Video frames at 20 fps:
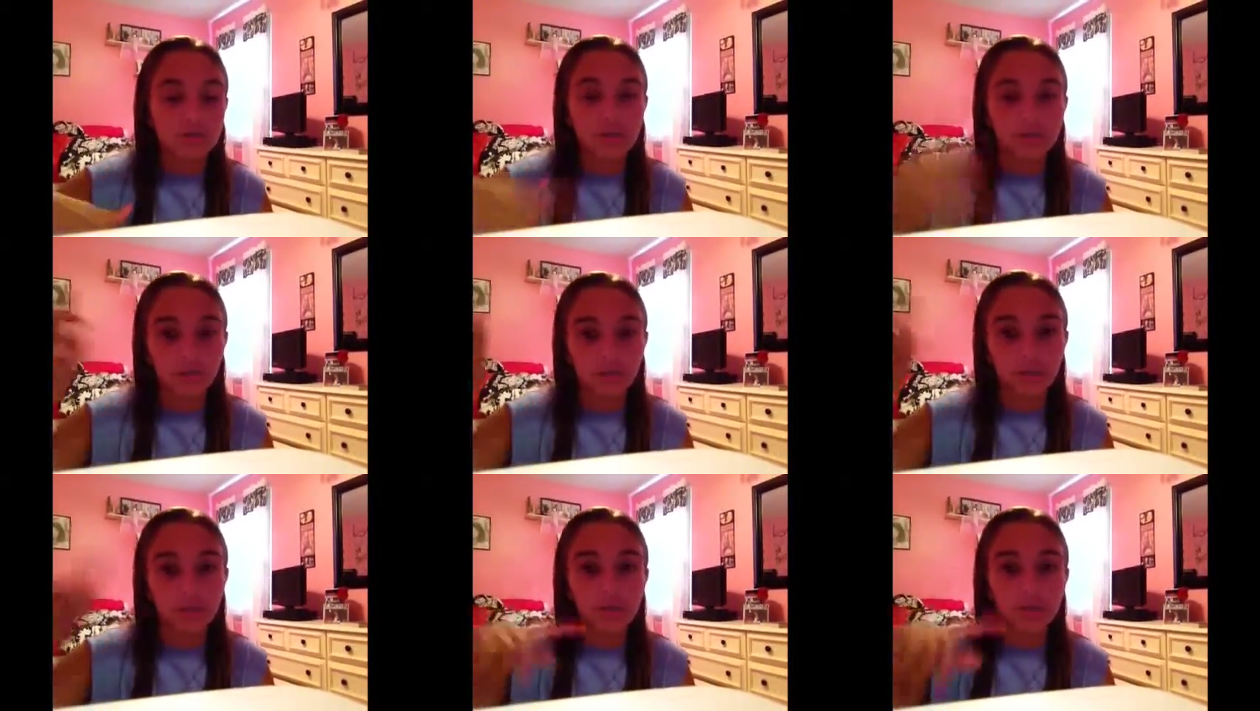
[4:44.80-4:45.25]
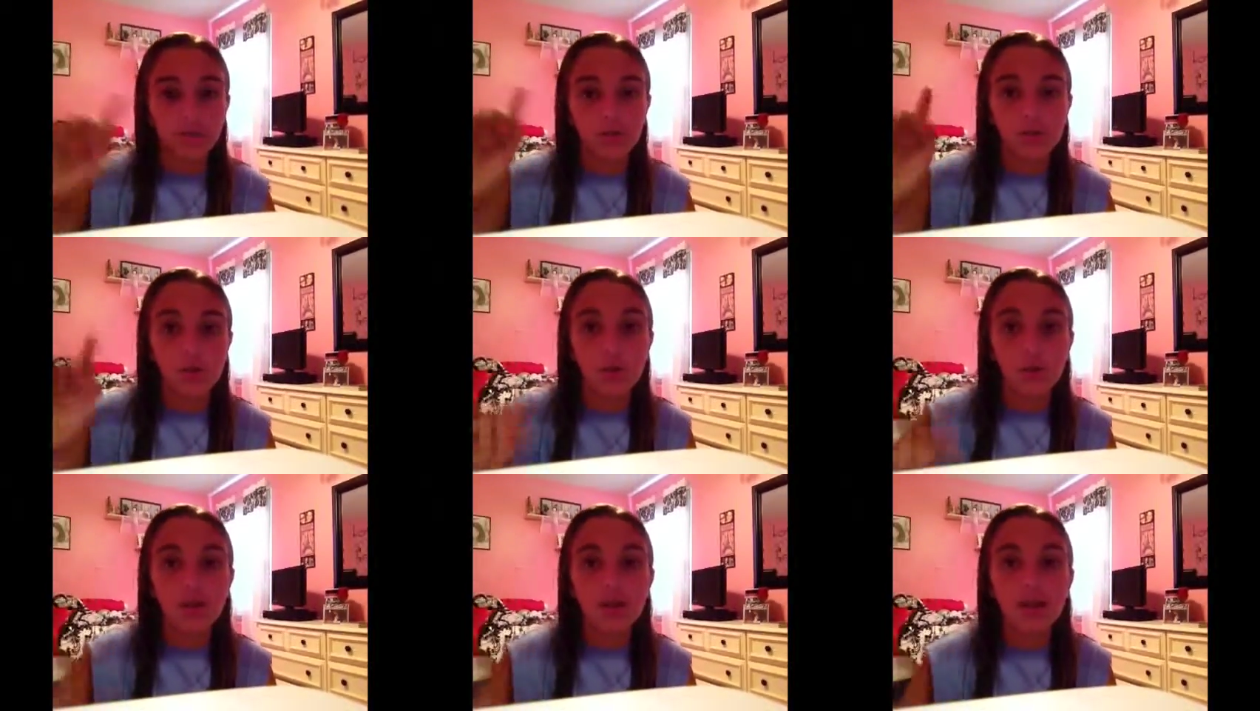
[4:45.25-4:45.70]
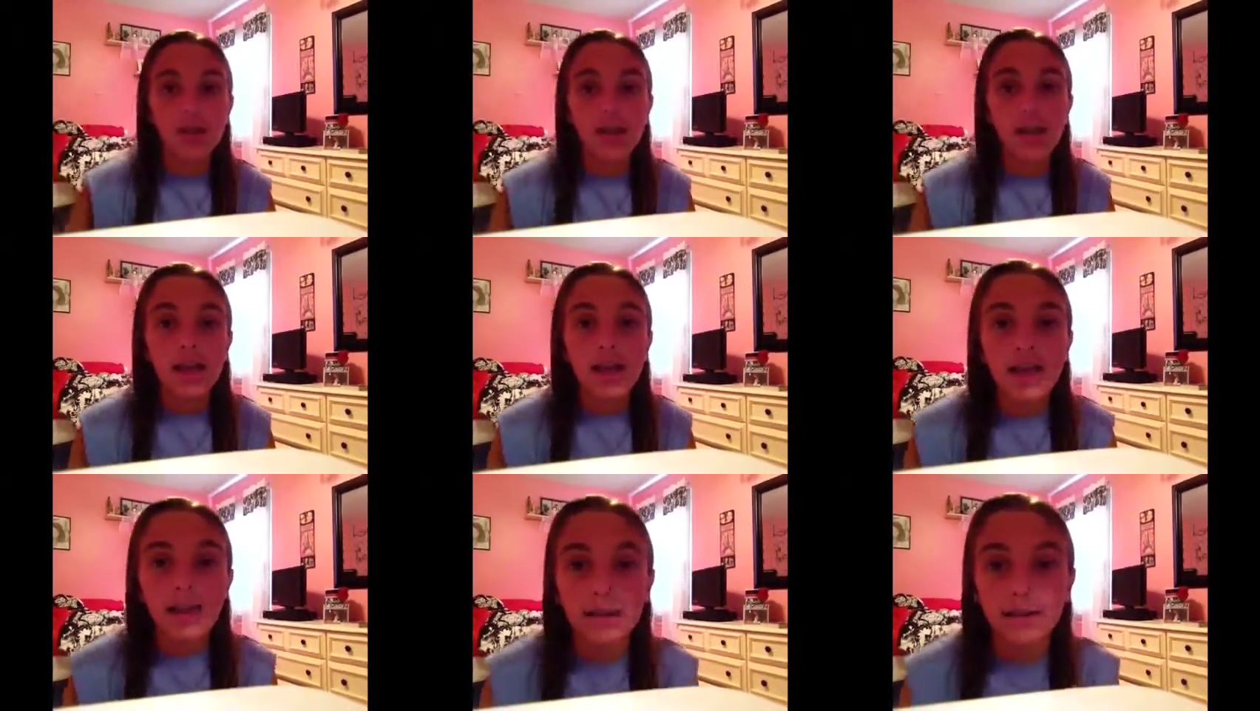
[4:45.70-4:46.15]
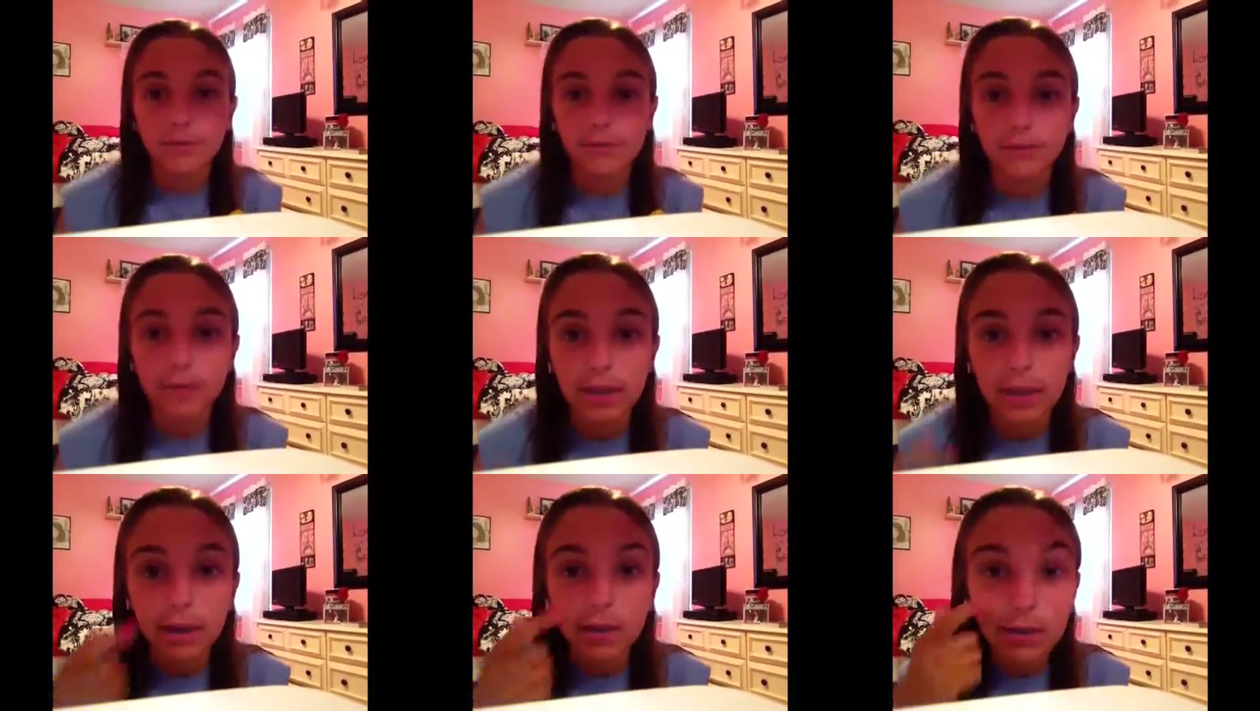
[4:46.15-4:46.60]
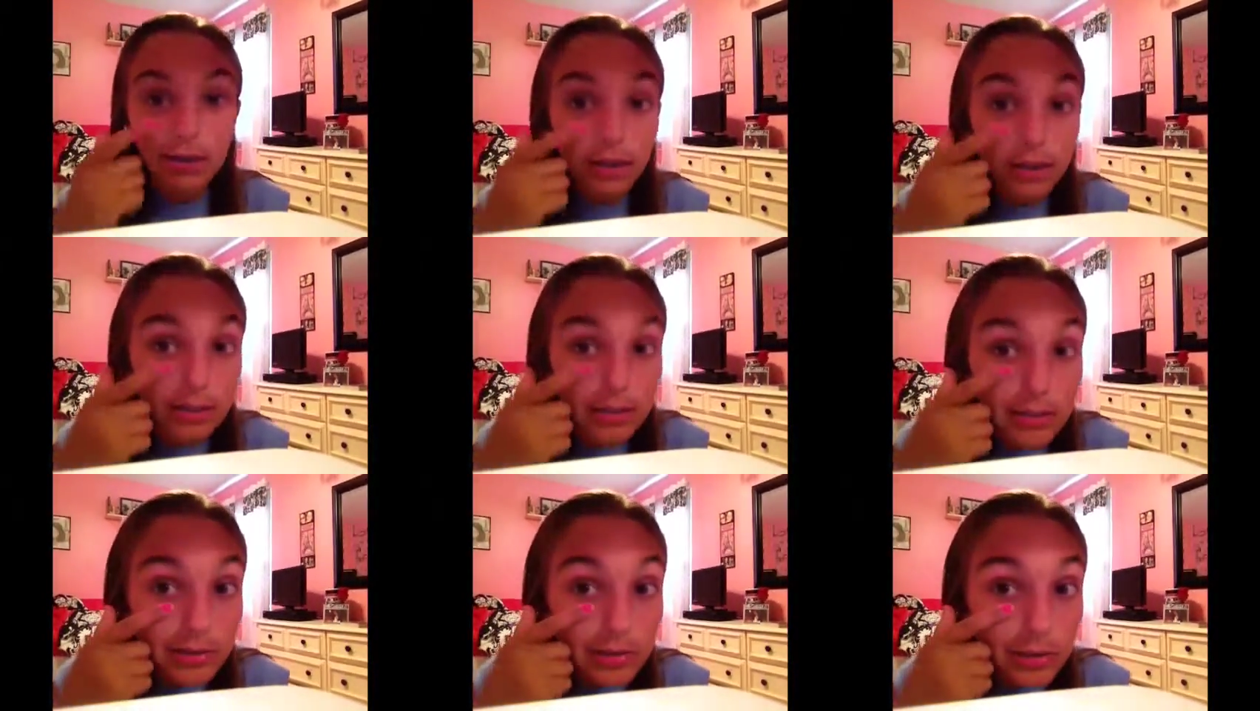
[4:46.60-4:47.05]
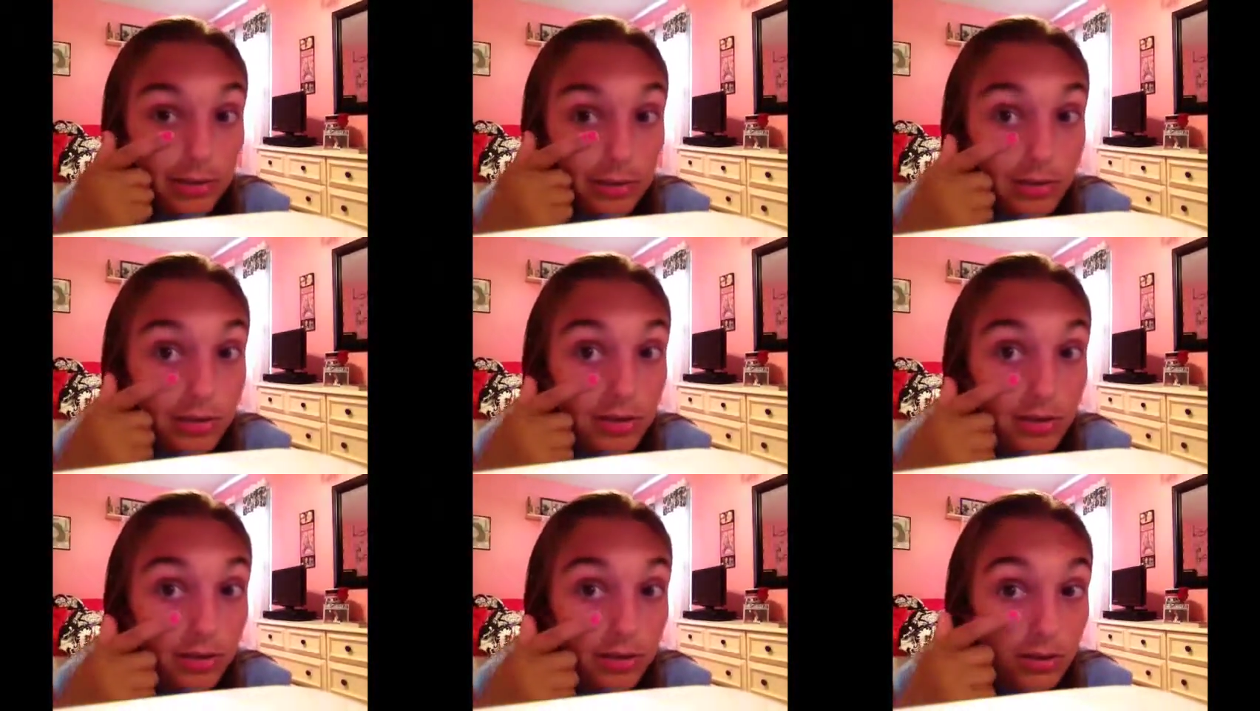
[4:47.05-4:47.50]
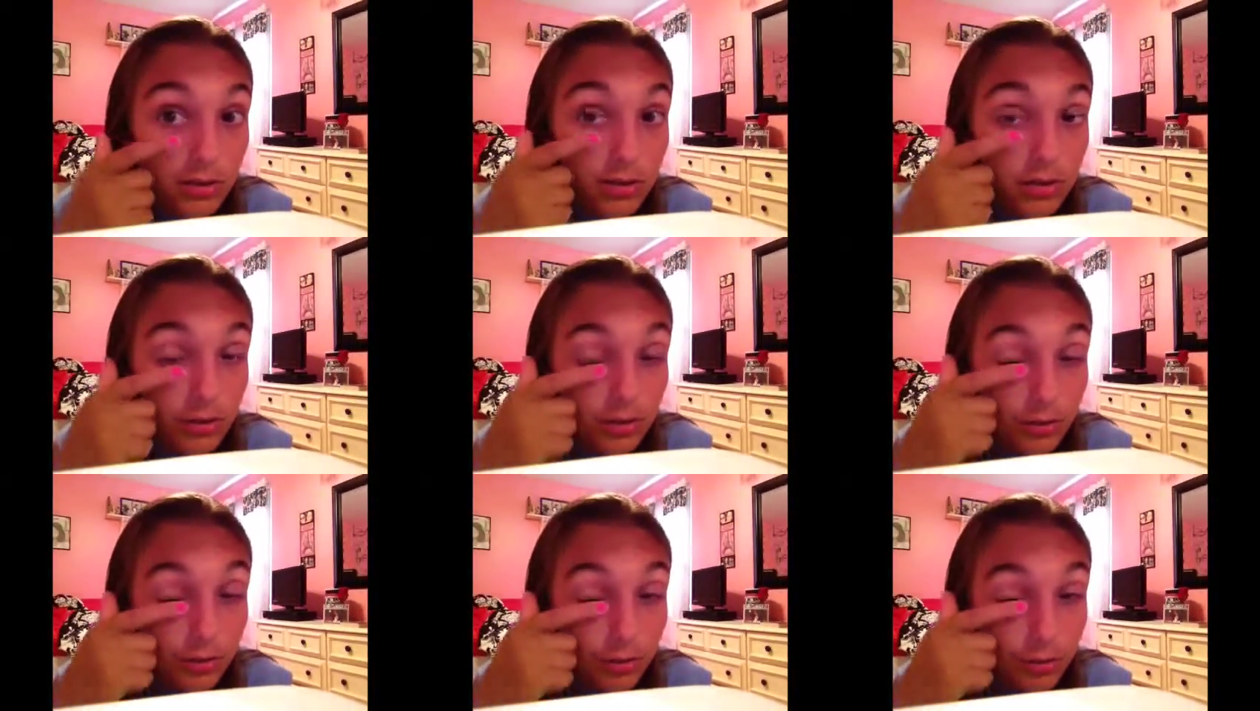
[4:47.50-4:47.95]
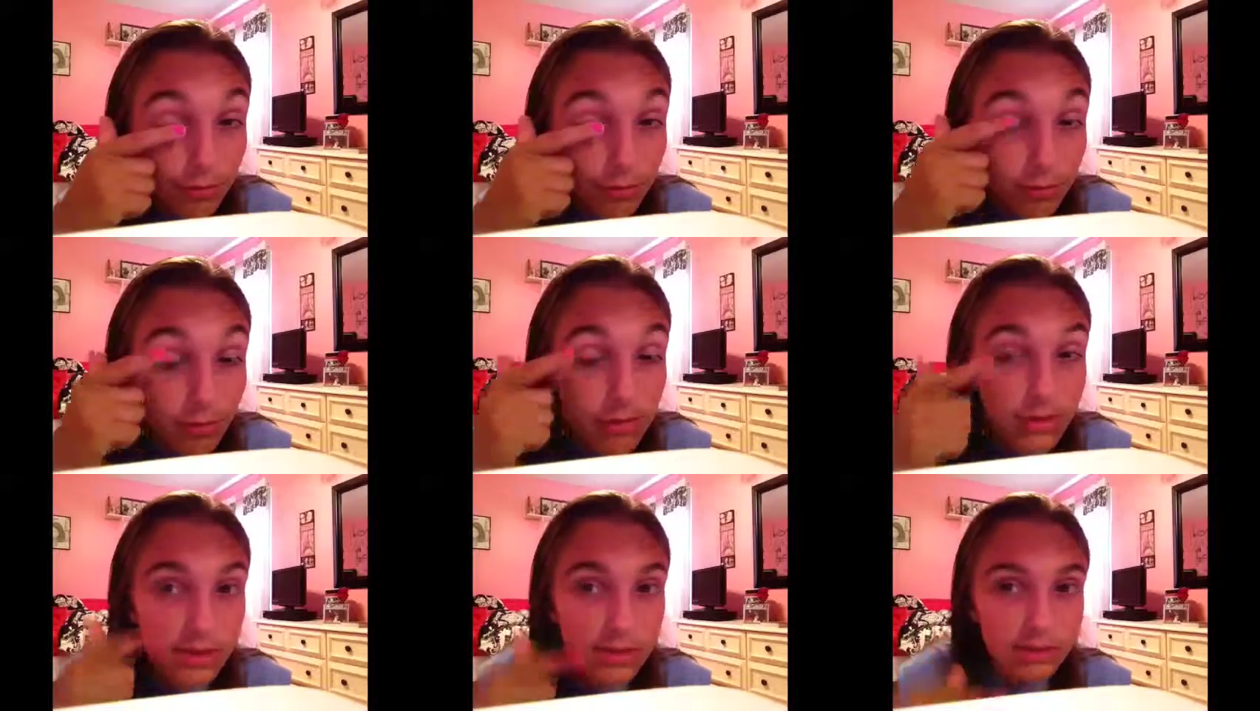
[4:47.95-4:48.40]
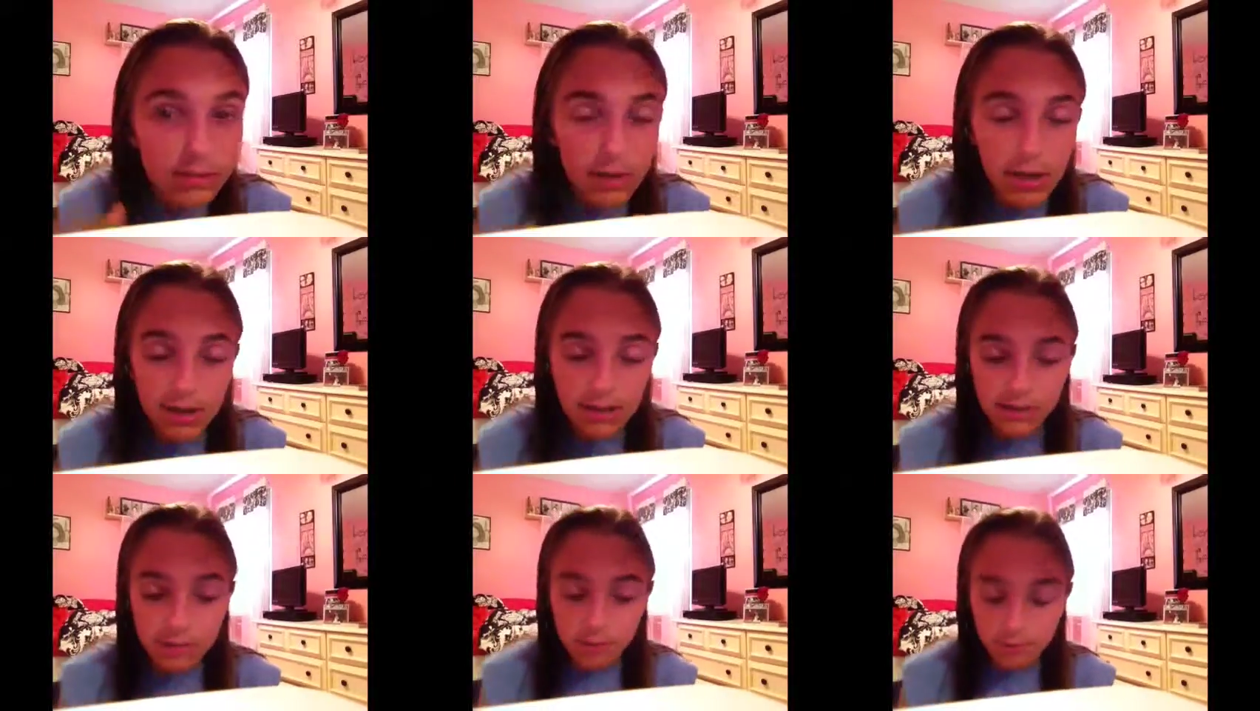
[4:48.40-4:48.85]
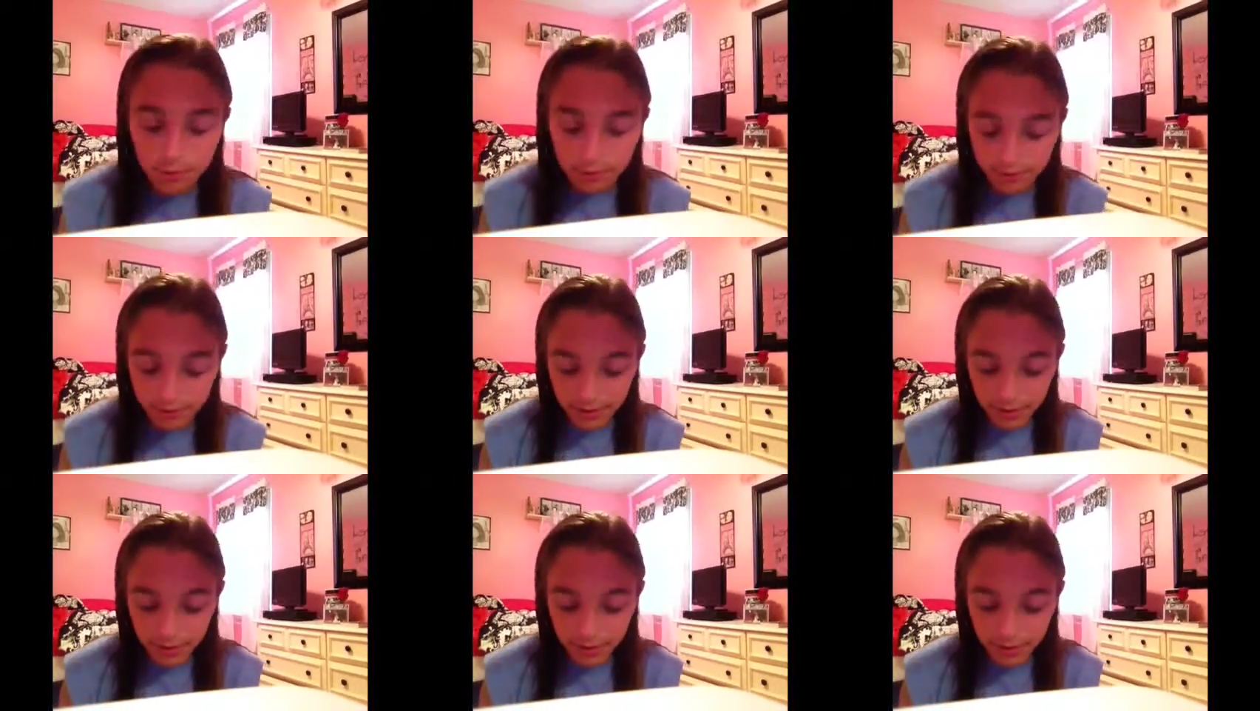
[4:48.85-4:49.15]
really long. And if you get it as close to the roots as possible,